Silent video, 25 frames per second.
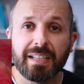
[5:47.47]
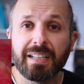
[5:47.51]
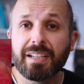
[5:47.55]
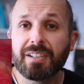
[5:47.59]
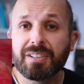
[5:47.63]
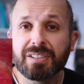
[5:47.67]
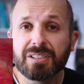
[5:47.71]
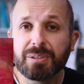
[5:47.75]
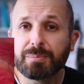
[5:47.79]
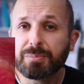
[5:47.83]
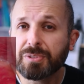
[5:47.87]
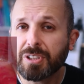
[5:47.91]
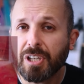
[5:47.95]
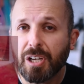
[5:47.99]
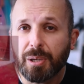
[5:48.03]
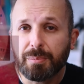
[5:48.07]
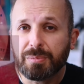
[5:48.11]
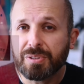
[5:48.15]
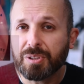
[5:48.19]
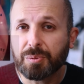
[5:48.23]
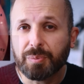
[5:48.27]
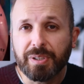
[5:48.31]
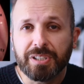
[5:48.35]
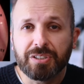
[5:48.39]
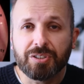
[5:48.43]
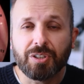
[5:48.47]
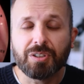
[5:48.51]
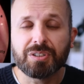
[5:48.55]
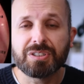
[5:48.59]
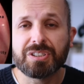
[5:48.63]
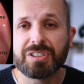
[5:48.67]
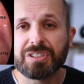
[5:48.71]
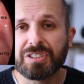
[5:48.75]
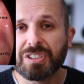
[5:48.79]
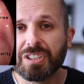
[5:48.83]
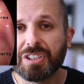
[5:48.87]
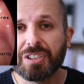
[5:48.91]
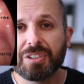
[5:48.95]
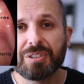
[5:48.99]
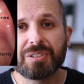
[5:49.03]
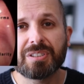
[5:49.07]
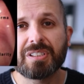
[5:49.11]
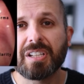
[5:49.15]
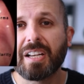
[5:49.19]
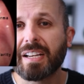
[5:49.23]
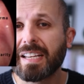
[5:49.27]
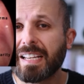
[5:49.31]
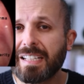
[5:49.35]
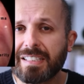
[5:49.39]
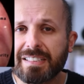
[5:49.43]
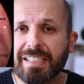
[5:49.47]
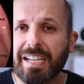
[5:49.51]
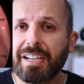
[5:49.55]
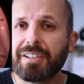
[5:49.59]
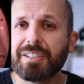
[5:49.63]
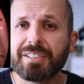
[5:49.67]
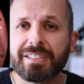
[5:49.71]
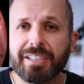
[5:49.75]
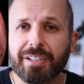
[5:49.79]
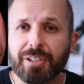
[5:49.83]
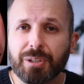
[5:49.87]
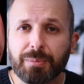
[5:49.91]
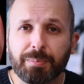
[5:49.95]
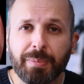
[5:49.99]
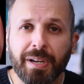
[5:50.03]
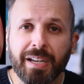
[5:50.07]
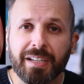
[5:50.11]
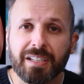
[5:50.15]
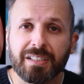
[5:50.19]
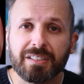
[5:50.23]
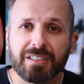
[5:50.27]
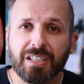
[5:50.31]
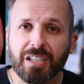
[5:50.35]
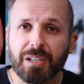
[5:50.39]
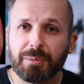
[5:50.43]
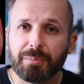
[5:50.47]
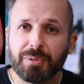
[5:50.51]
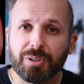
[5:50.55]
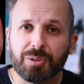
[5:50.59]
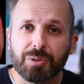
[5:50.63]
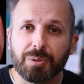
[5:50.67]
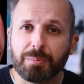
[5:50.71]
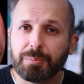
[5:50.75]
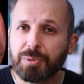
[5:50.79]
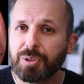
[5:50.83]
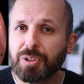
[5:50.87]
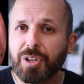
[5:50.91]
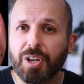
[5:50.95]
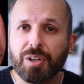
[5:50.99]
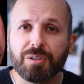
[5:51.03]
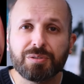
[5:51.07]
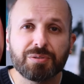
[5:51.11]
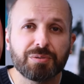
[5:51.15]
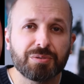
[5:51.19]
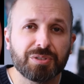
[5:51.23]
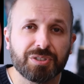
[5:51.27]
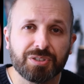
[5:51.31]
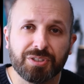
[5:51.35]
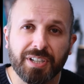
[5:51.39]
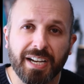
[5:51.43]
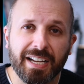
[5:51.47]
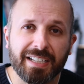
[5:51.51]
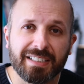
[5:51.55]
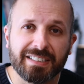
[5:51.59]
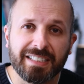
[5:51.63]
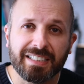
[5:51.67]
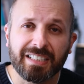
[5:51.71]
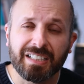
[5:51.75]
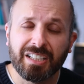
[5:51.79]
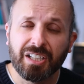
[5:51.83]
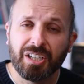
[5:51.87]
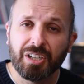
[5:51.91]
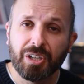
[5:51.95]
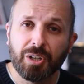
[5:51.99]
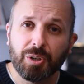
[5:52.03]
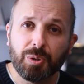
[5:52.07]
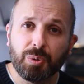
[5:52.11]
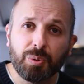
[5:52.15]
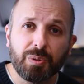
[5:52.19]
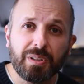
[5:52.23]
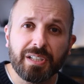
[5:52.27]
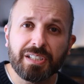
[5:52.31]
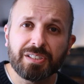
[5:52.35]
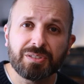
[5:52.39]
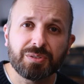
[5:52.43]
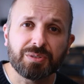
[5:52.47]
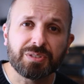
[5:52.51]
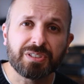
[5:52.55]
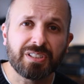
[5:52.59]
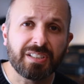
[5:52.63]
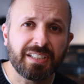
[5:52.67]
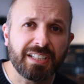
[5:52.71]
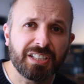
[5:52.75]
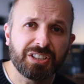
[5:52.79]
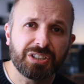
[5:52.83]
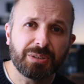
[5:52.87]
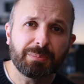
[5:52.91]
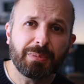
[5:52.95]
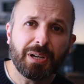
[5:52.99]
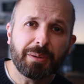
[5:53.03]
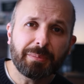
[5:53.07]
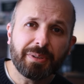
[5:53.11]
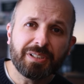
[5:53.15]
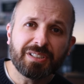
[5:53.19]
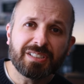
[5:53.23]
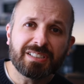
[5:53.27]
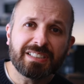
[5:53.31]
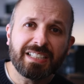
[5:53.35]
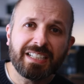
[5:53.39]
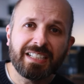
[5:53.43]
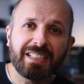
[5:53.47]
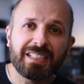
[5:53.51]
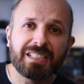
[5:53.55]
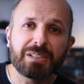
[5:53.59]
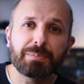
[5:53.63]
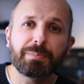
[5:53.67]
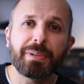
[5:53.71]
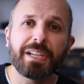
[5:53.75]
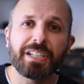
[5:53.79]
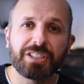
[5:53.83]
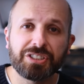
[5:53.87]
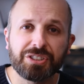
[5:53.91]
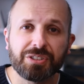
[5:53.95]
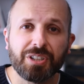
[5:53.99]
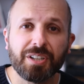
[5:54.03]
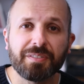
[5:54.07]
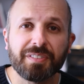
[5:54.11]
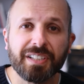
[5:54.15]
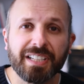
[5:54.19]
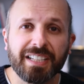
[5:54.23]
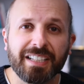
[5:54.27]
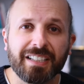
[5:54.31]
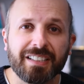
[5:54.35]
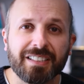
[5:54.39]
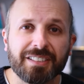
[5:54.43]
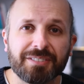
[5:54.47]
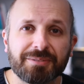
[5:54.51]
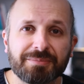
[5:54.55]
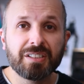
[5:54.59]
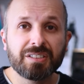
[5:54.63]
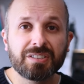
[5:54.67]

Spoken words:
And there are some terms that we doctors use, like interarytenoid pachyderma or mucosal stranding, all these sorts of things you might be able to see in this picture over here.